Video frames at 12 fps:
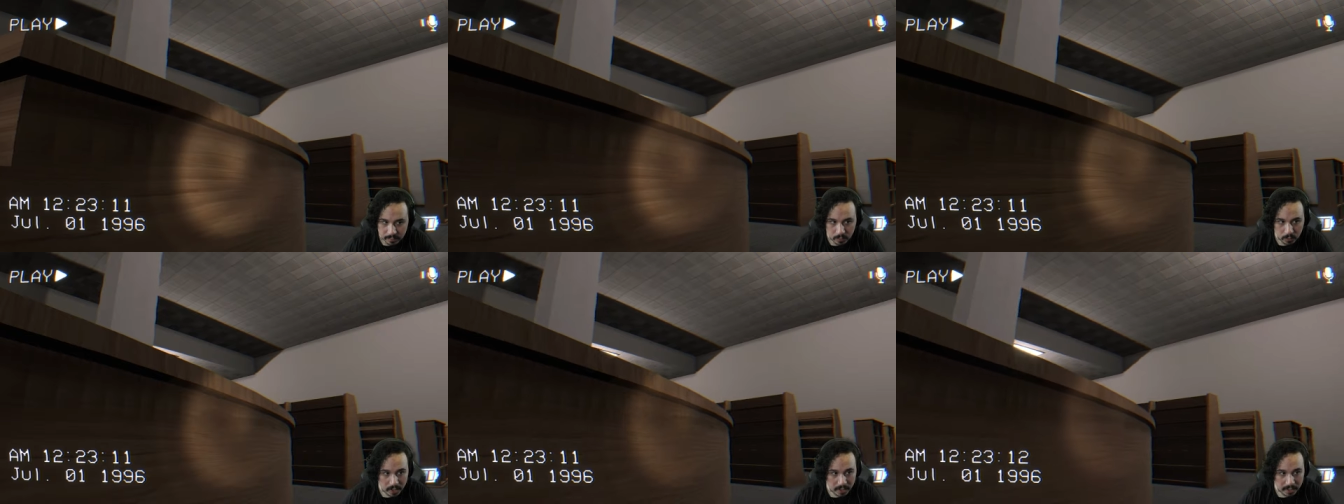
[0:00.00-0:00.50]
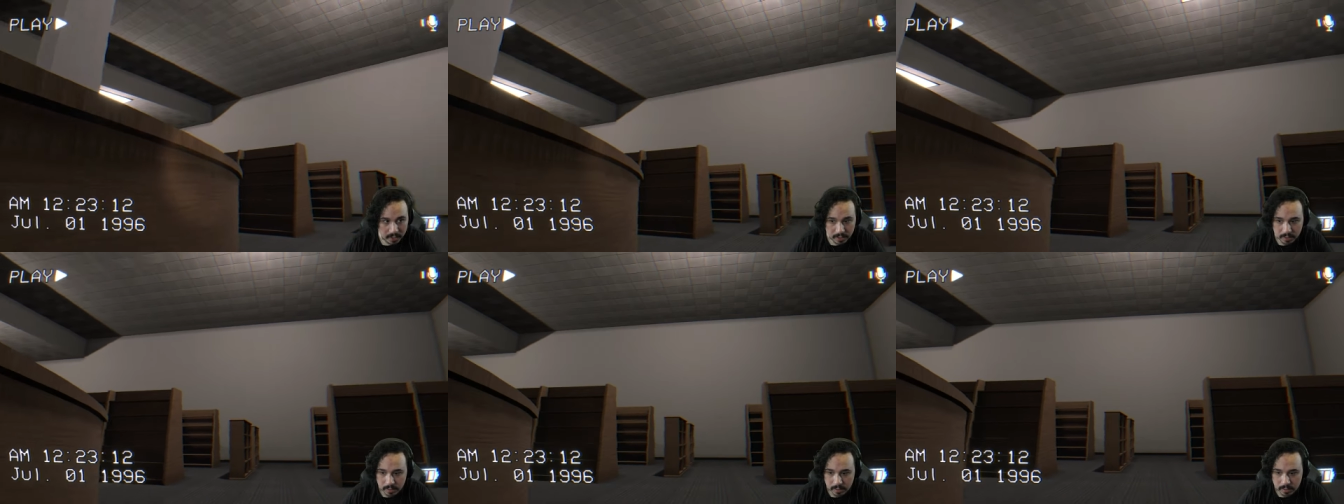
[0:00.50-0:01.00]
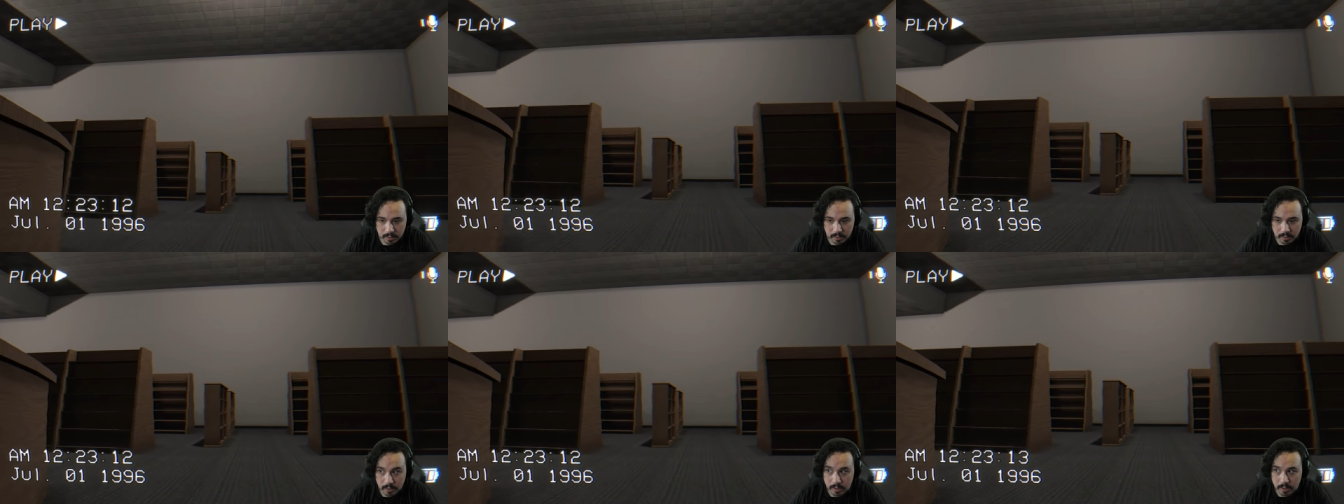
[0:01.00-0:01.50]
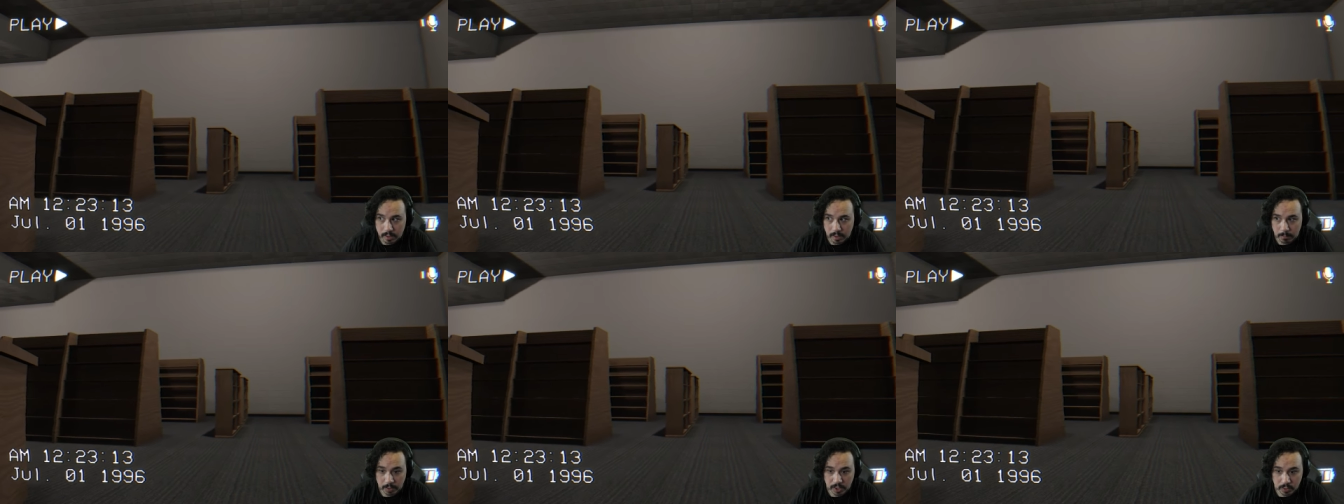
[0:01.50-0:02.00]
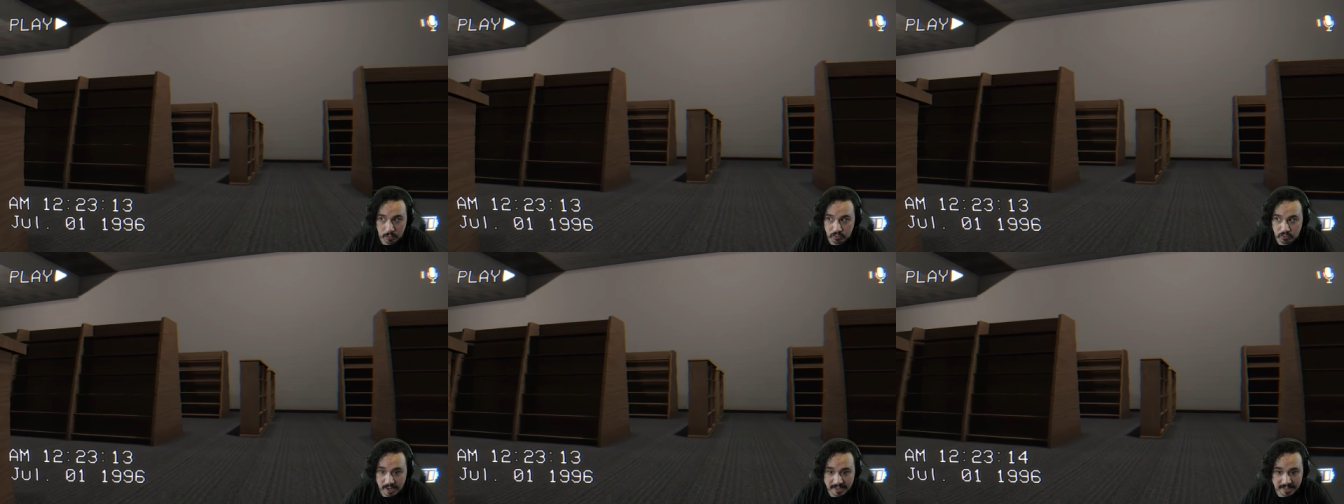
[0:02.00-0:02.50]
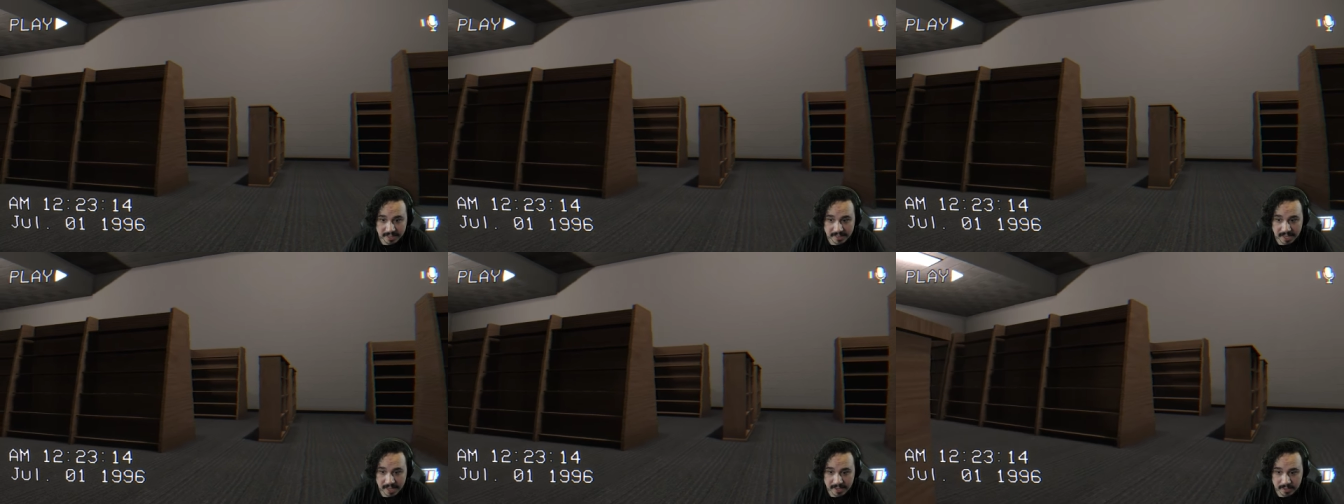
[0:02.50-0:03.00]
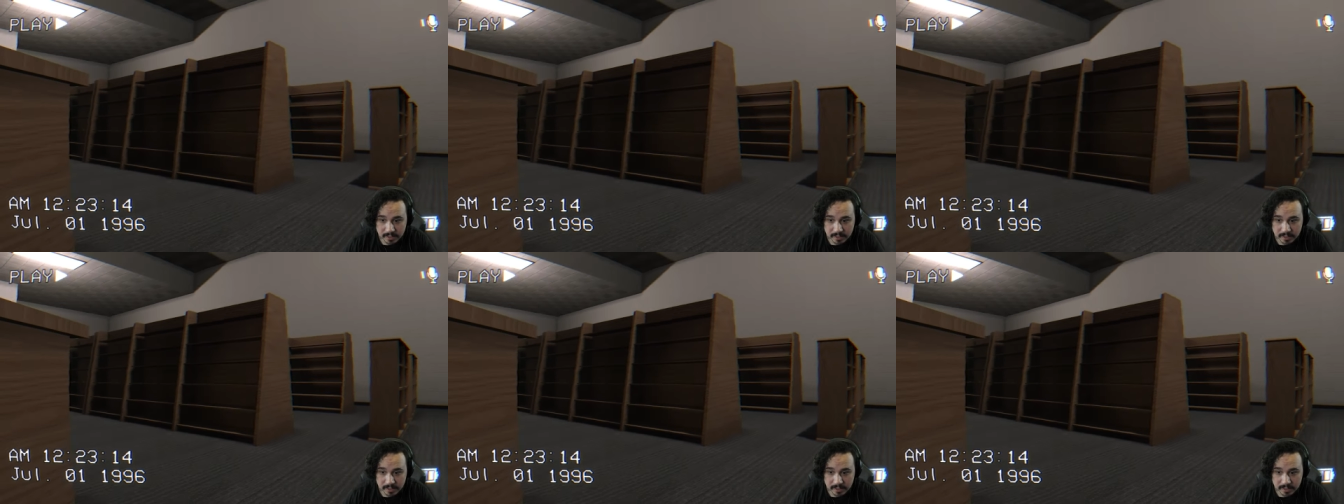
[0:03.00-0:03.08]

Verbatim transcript: Okay. I'm going to go try to get that.